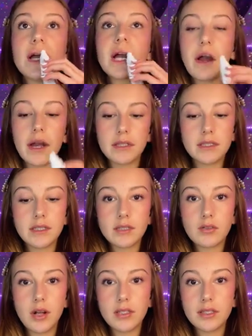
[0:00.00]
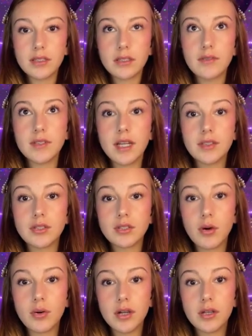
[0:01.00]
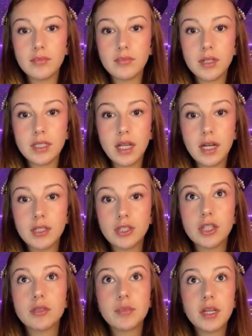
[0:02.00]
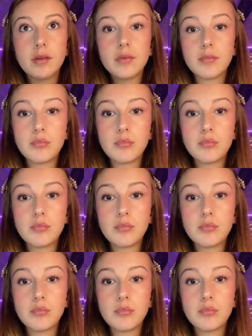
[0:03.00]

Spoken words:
Guys, this Glossier stuff tastes so good. Is that just me?